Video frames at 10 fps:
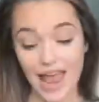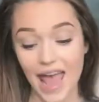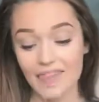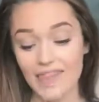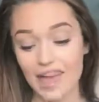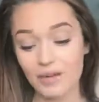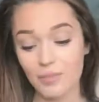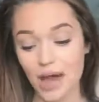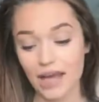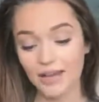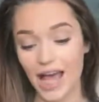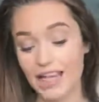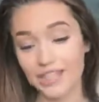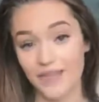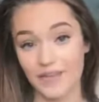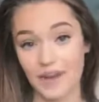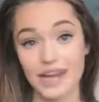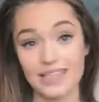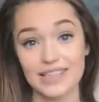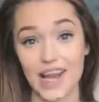And then my last
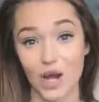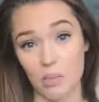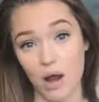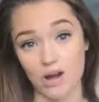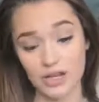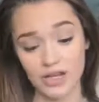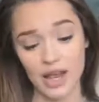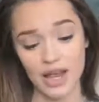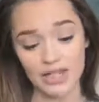favorite is a hair product.